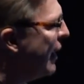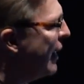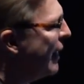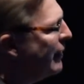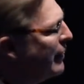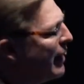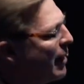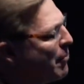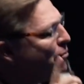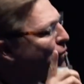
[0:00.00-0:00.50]

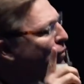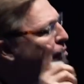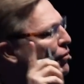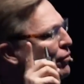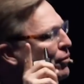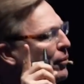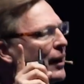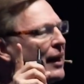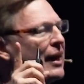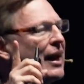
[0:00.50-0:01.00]
Number
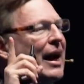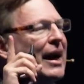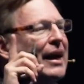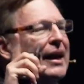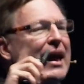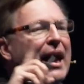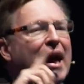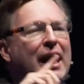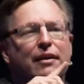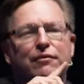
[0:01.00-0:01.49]
three, I
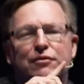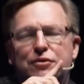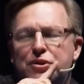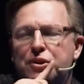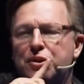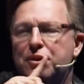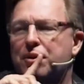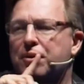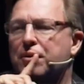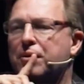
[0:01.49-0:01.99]
gave
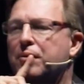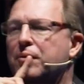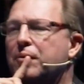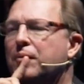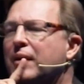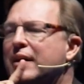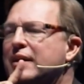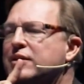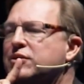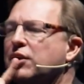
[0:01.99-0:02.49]
to
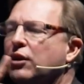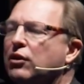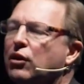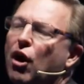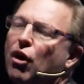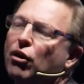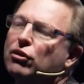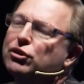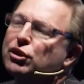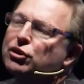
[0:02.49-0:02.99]
what is the
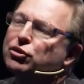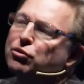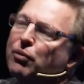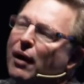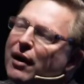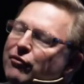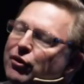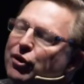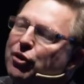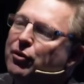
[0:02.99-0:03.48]
largest
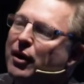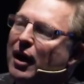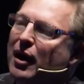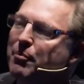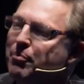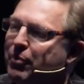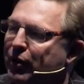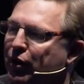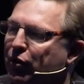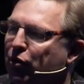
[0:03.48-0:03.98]
revenue
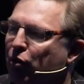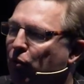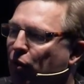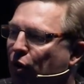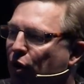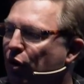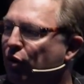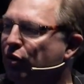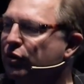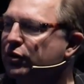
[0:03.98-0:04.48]
company in the
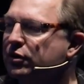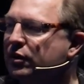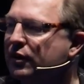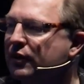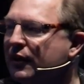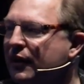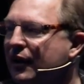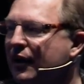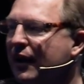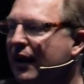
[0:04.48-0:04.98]
world,
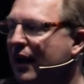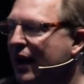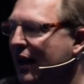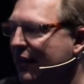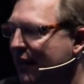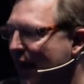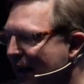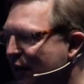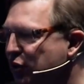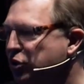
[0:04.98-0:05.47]
and
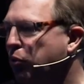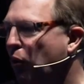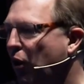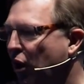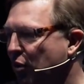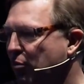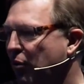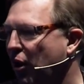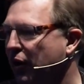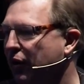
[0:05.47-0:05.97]
that is
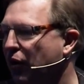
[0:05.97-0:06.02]
Walmart.